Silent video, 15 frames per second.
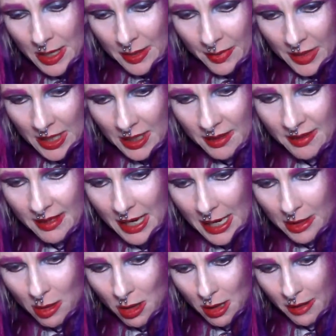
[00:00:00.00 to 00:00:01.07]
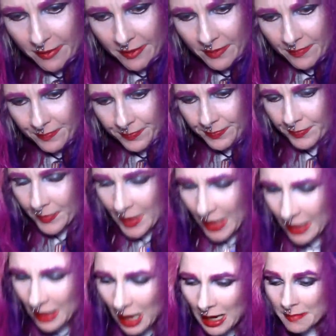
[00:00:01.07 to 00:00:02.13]
the inside off.
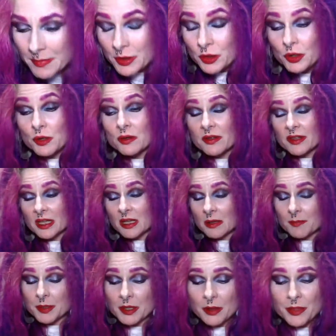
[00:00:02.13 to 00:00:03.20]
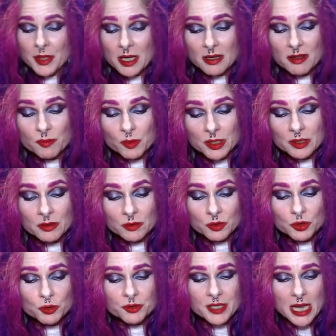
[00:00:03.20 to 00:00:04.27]
And I've been using it, but the thing is when
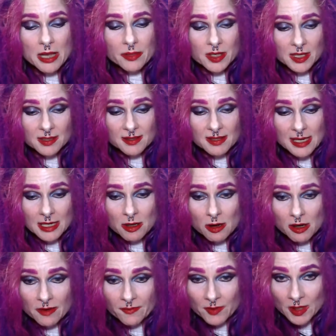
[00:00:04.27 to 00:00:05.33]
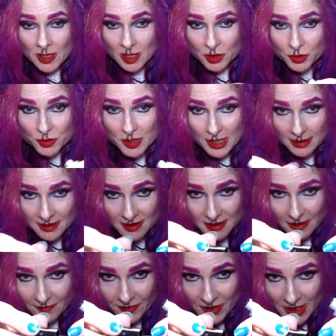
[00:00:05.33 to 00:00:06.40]
you take the inside off, you got
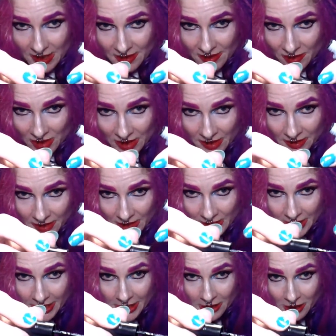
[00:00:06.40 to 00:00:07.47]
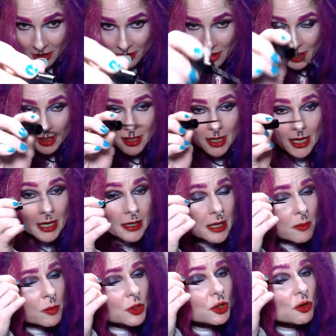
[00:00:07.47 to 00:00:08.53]
stuff that gets on here, and
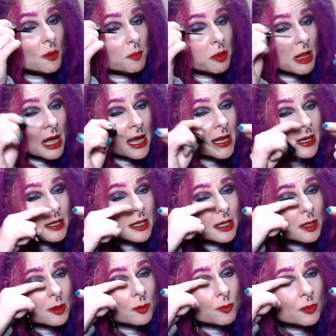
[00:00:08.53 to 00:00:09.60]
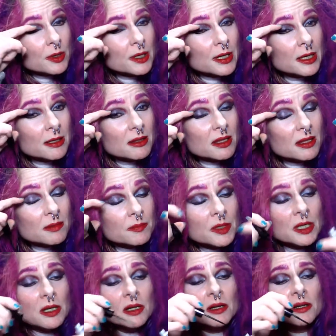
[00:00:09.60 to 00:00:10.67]
then when you apply it, it, it
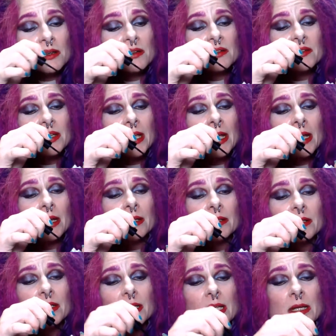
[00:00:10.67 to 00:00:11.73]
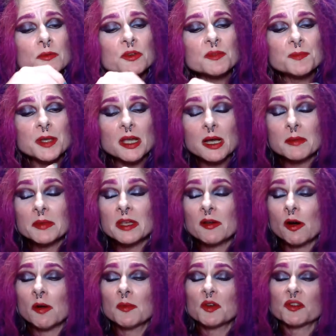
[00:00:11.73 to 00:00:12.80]
smears, and it was becoming
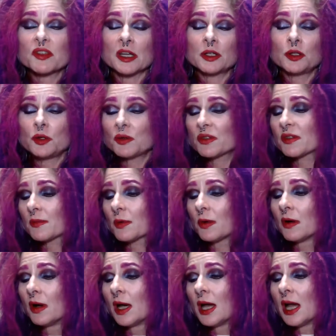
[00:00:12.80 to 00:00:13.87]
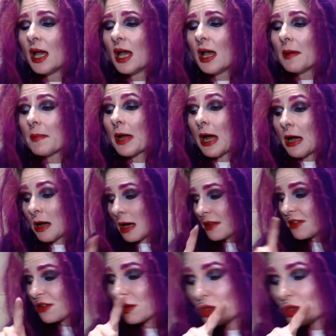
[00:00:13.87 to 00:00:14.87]
almost unusable. But I'll, I'll still